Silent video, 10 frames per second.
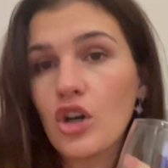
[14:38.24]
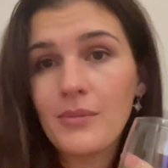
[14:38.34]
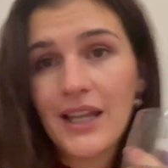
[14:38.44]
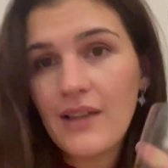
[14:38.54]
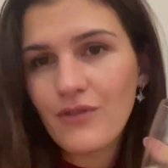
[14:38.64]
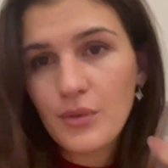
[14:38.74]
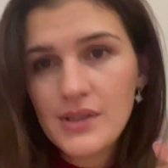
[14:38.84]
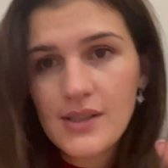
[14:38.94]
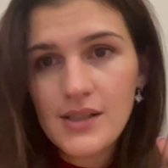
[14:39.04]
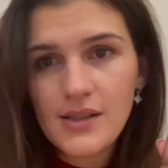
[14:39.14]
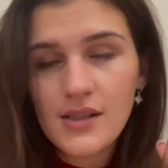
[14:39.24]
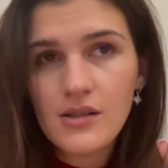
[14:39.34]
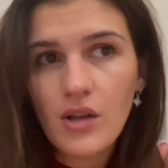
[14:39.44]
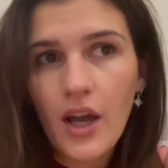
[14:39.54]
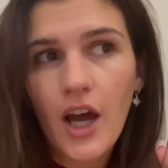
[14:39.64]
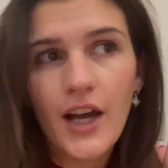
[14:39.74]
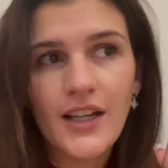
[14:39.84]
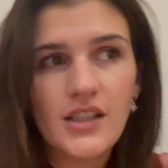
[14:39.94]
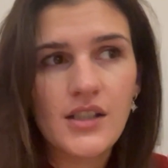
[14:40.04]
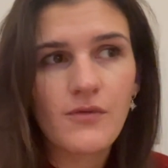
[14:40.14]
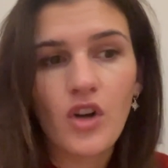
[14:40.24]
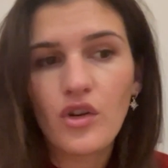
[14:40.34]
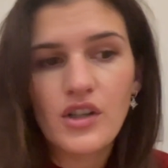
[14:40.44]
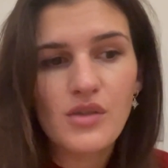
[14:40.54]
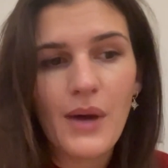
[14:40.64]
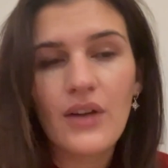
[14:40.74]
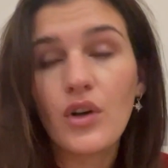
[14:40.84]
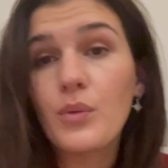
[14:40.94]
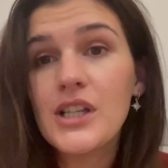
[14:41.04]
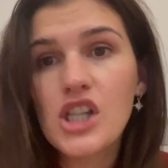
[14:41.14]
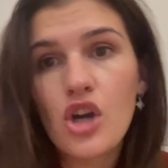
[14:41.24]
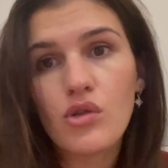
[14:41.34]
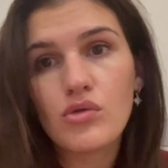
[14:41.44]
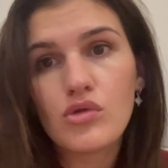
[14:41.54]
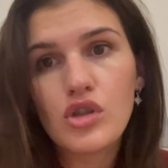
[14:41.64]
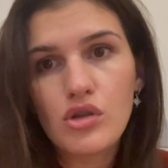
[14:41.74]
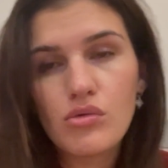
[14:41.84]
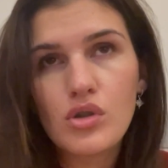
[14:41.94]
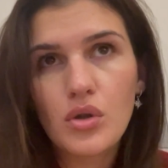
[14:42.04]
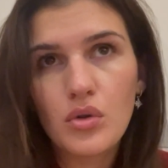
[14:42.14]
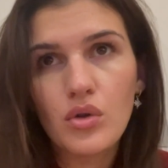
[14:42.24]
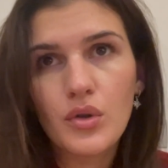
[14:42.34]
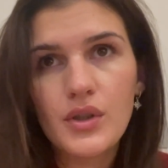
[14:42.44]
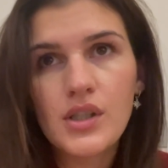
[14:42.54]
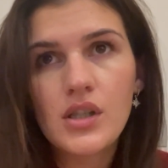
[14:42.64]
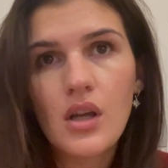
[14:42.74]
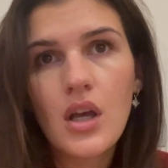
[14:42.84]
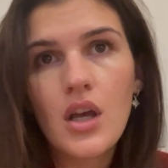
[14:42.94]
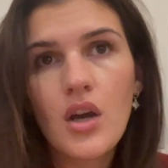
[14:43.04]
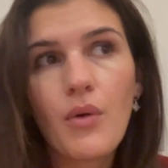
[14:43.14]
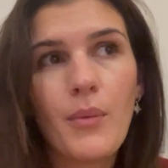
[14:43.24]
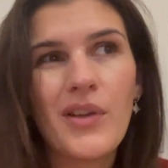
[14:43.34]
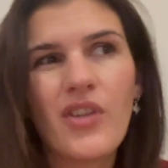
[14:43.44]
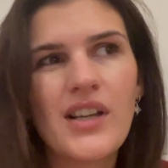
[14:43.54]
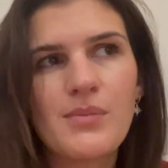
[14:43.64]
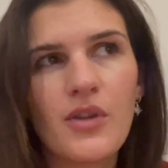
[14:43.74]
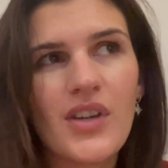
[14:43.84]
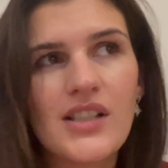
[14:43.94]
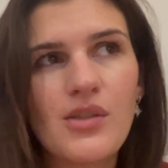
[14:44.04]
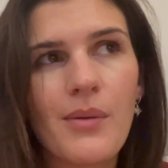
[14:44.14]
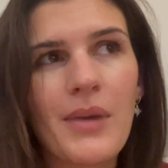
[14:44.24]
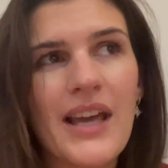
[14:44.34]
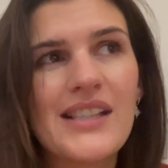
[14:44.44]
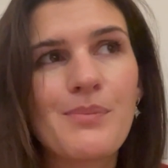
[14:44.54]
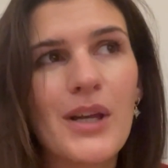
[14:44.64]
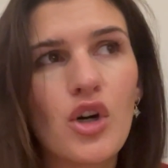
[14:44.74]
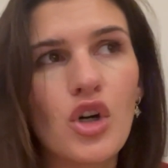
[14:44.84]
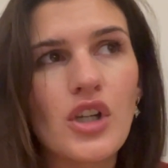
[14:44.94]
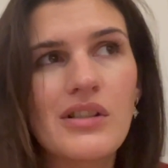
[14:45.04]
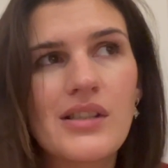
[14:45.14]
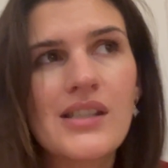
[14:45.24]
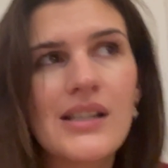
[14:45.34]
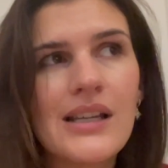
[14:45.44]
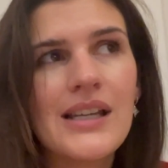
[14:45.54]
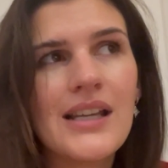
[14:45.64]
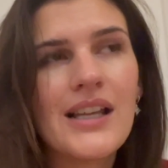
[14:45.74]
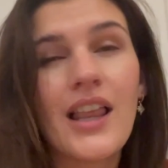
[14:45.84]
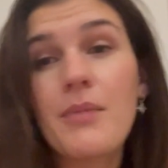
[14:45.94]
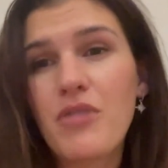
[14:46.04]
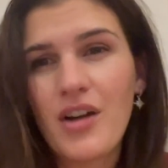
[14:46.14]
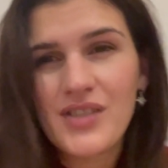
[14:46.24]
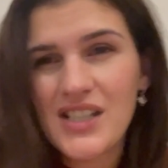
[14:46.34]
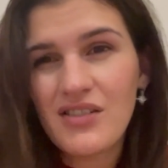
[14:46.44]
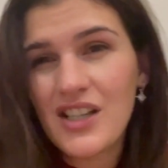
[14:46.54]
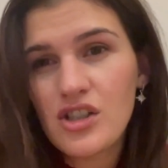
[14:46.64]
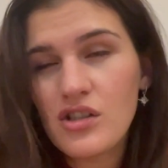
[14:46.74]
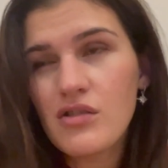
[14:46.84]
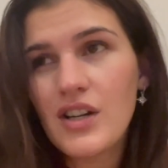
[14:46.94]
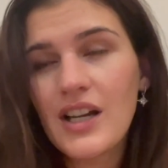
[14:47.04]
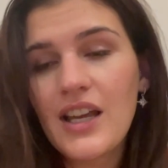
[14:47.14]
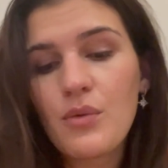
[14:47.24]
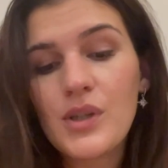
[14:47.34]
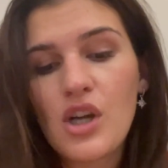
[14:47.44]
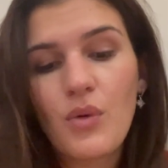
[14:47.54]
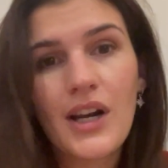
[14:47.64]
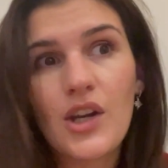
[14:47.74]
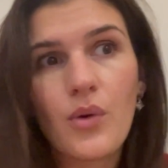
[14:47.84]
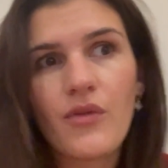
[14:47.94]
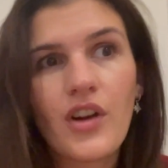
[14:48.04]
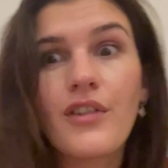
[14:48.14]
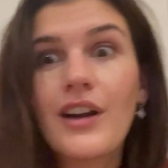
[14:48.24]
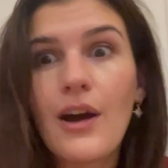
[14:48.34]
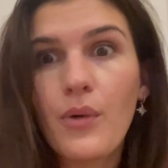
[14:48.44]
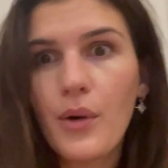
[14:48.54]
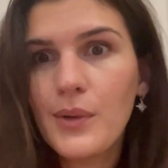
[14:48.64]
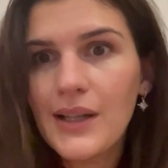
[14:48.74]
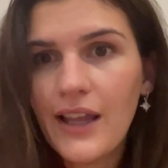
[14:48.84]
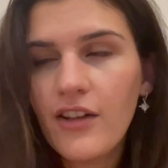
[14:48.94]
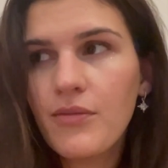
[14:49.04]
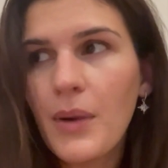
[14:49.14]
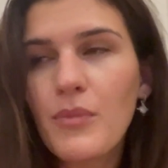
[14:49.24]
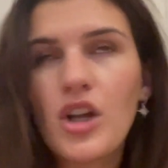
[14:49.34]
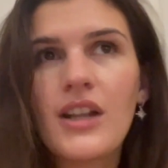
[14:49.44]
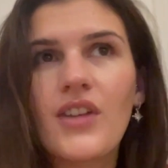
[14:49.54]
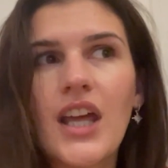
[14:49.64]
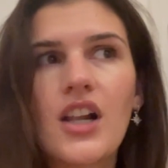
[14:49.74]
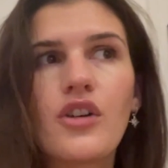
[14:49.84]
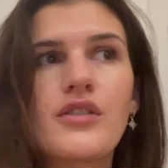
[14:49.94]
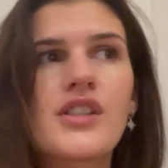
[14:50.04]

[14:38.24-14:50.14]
Normally influencers and vloggers, whatever, we don't do tours when we first move into a place because like privacy issues really. We don't want anyone figuring out where we live, but I'm not living here long,